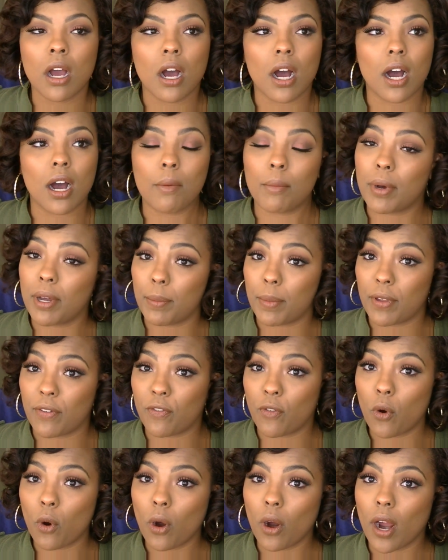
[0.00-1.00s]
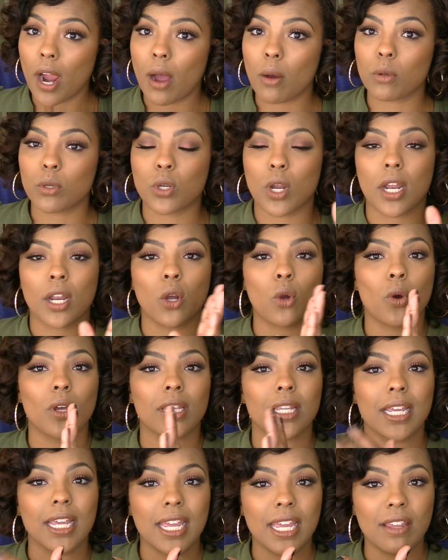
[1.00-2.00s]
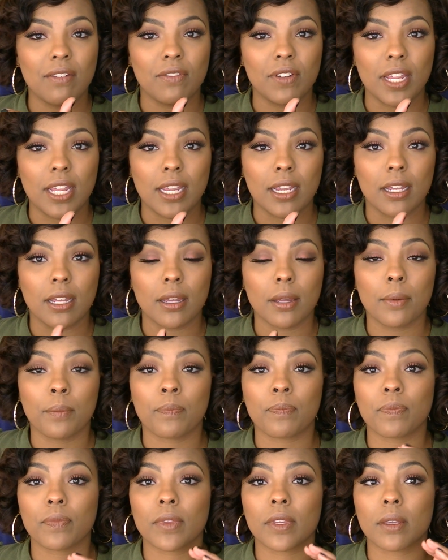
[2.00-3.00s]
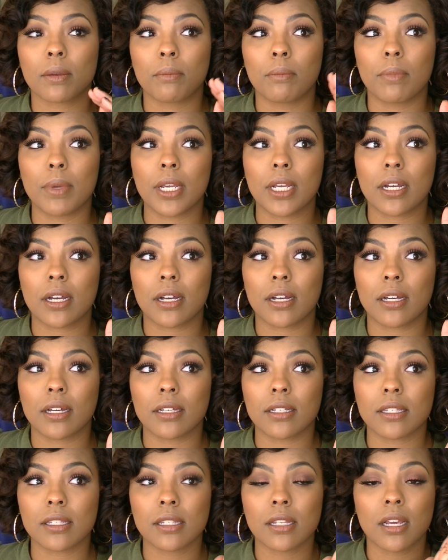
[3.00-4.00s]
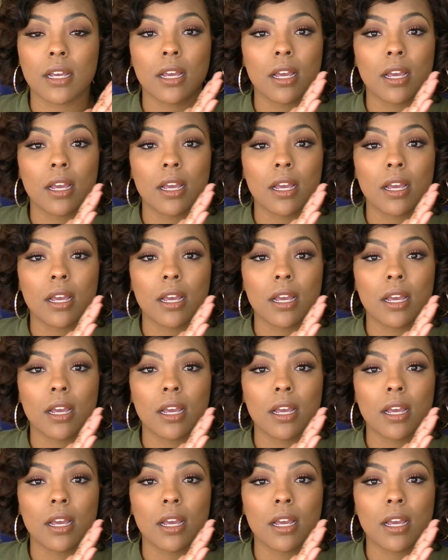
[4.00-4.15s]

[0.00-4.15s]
But before, I was trying to go in the evening because